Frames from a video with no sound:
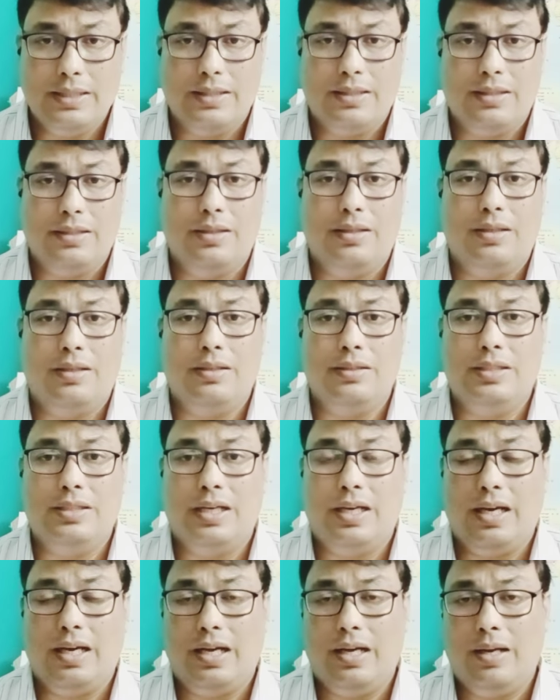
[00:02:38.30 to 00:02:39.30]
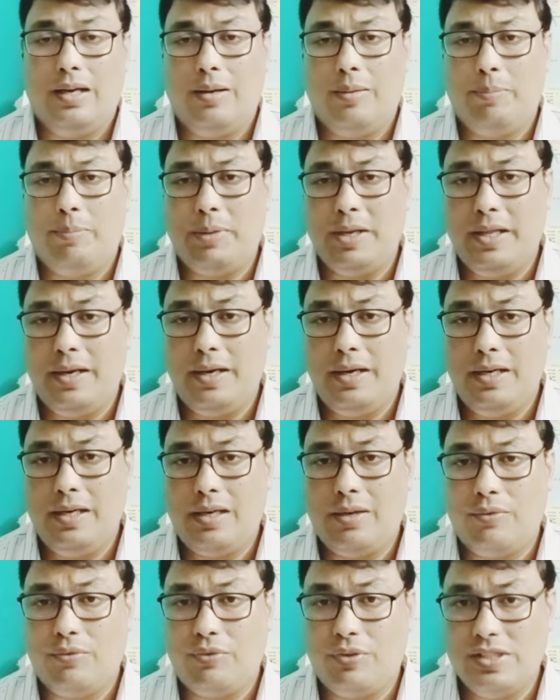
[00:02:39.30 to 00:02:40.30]
the
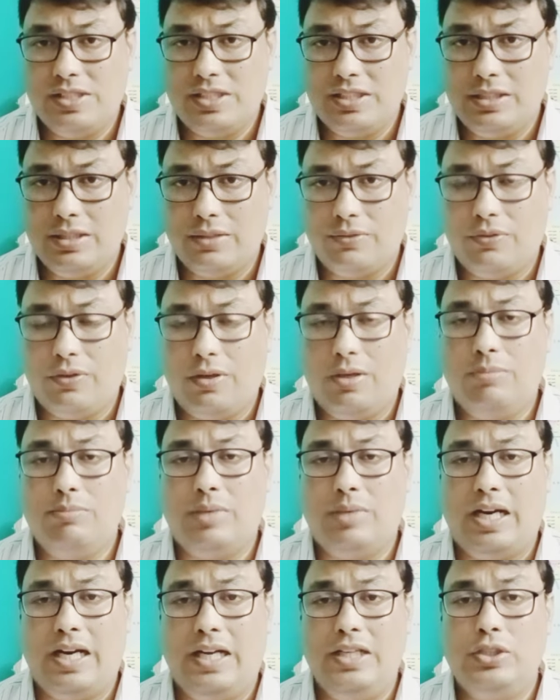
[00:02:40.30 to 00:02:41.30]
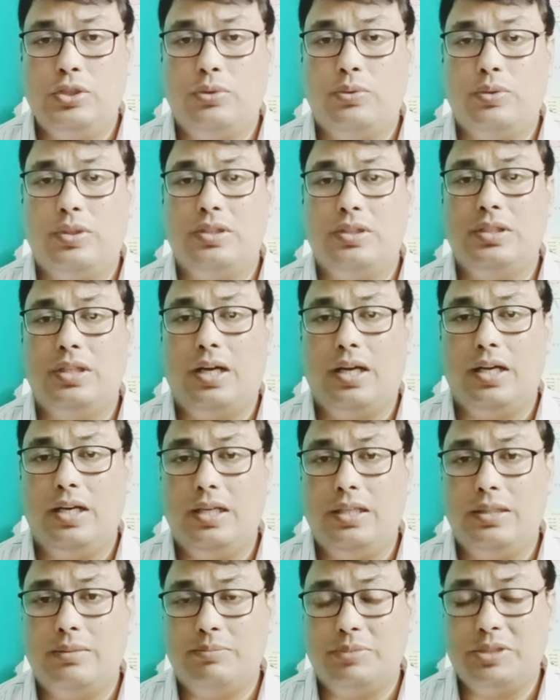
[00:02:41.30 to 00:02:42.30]
parent fills in the form, hands over the
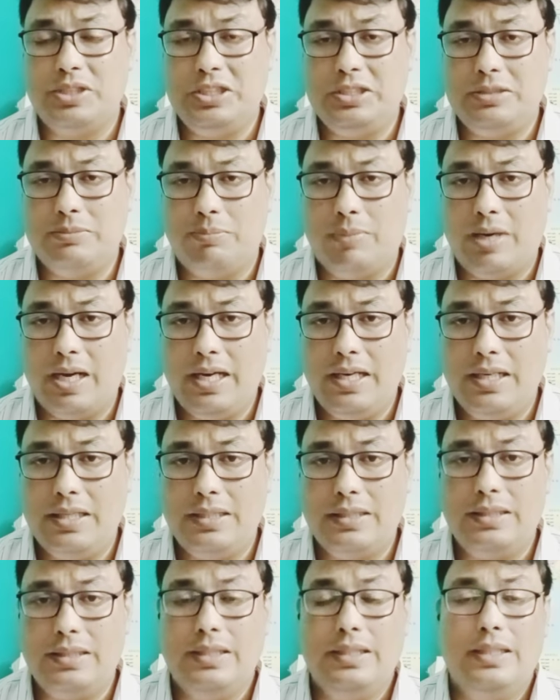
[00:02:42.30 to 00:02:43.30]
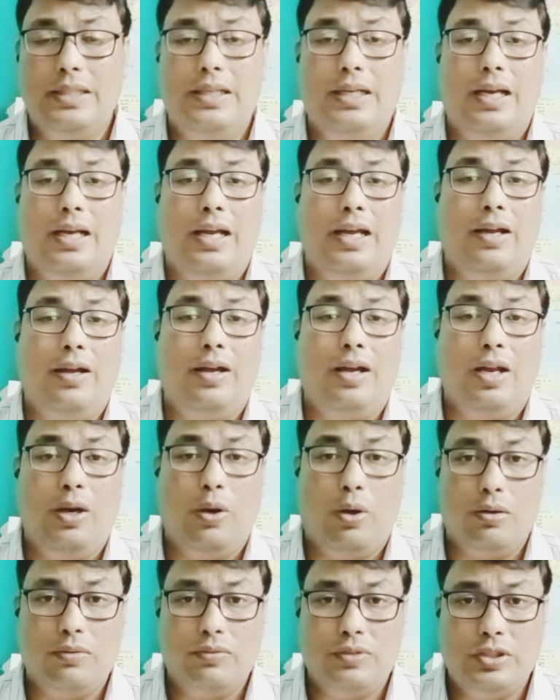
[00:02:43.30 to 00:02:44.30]
unaccompanied minor
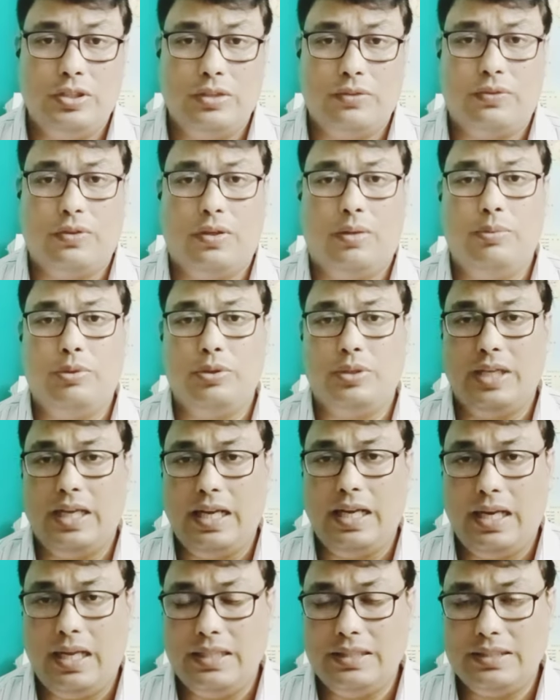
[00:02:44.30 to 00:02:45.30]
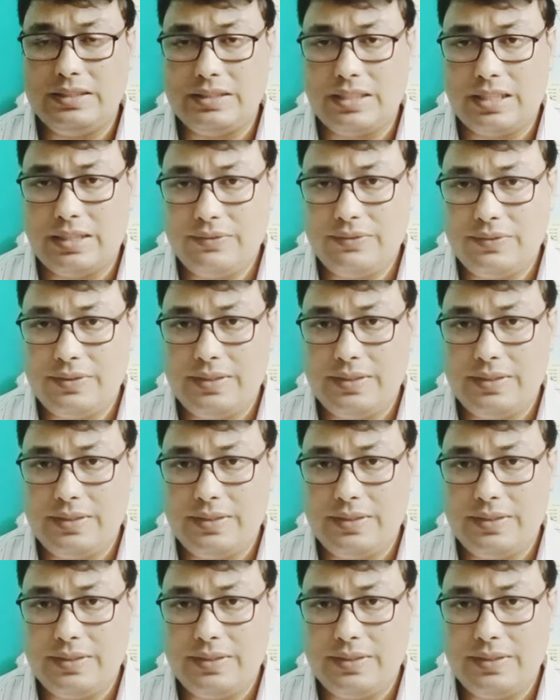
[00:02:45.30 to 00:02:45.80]
along with the form to the airline staff.